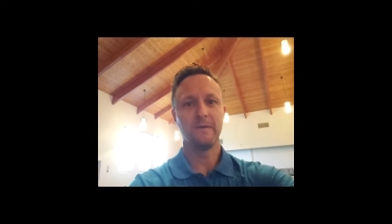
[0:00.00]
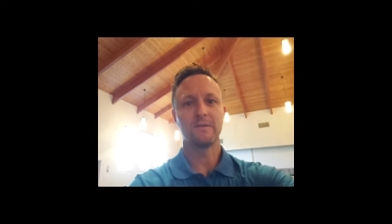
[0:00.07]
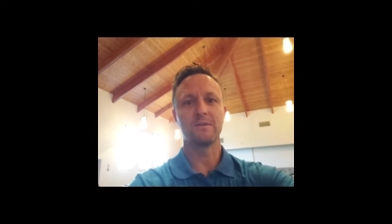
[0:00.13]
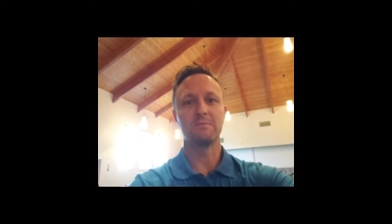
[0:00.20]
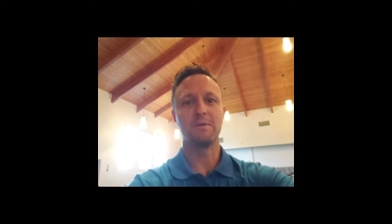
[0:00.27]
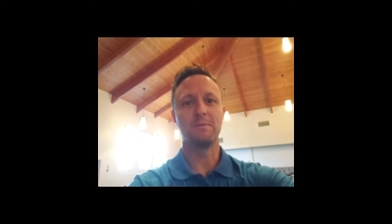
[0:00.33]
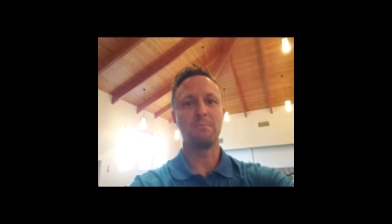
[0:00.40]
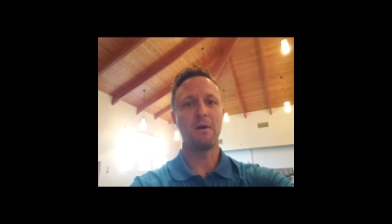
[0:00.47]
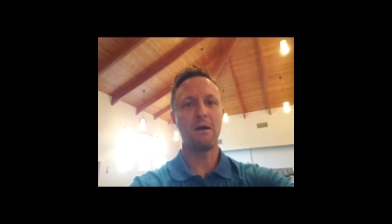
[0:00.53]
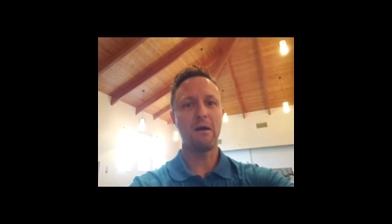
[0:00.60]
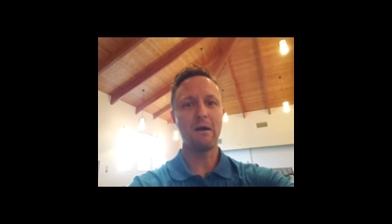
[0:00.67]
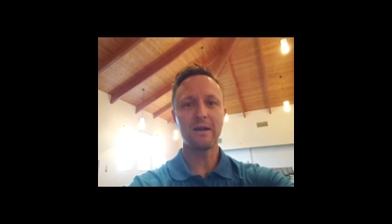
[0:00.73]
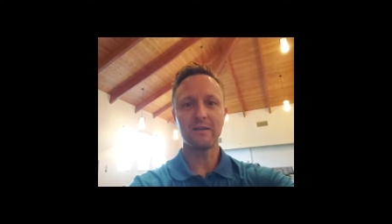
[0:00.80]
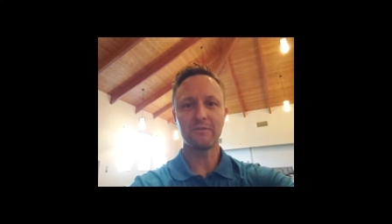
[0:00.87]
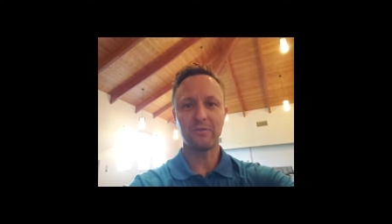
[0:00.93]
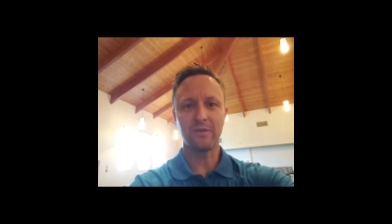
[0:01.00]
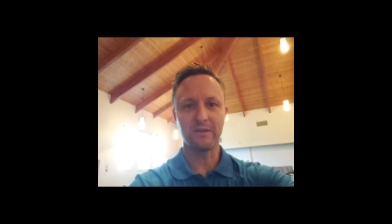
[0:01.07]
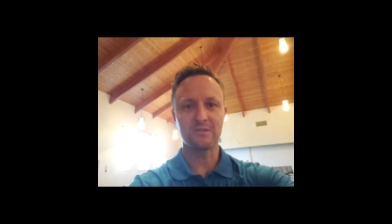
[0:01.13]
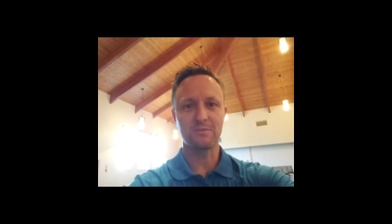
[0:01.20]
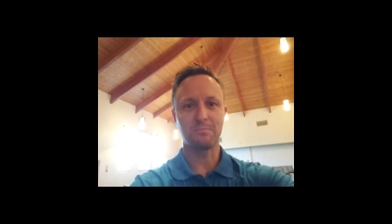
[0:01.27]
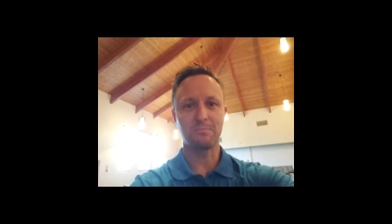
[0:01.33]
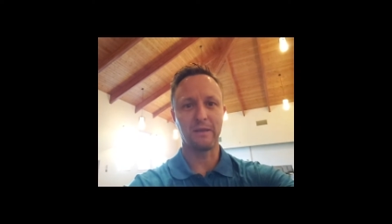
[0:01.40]
to be part of
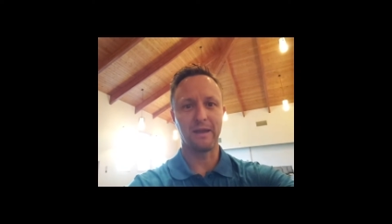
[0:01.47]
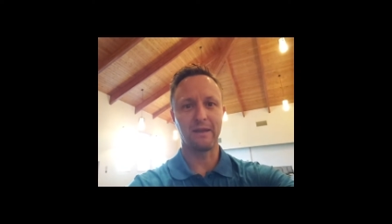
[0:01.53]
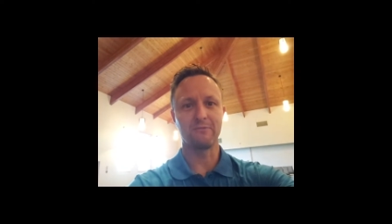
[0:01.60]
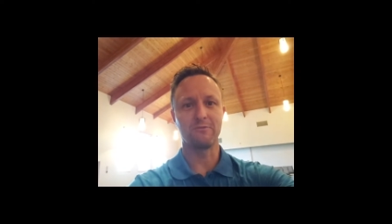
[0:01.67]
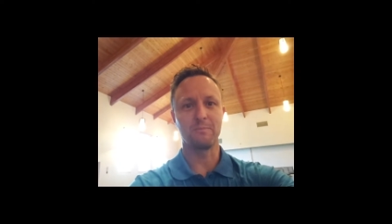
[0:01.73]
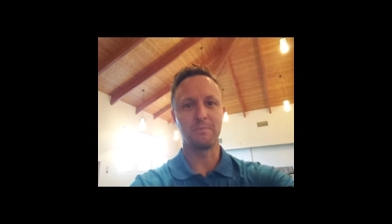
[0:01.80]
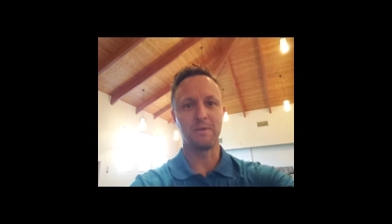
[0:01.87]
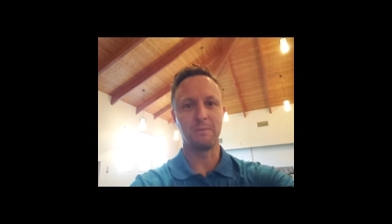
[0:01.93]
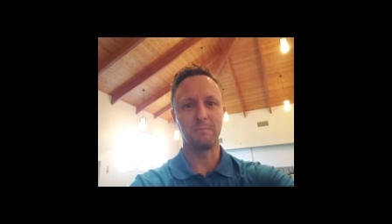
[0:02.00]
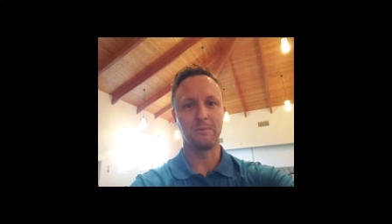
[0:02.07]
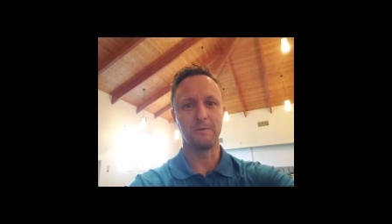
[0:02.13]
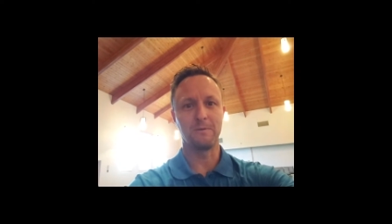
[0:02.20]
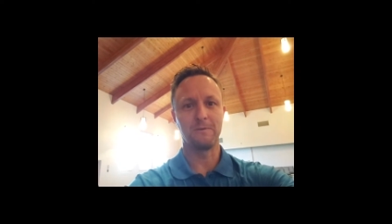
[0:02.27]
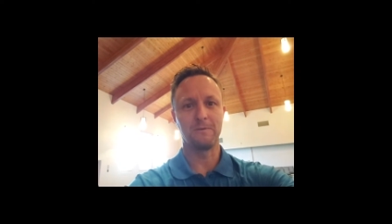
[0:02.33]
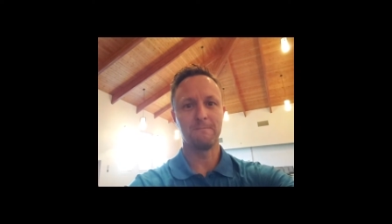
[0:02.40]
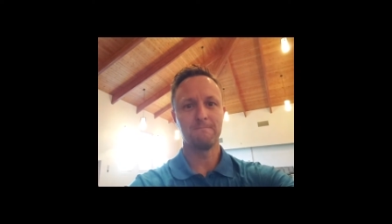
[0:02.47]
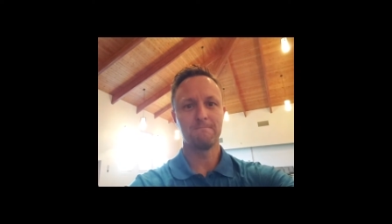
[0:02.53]
His plan for people.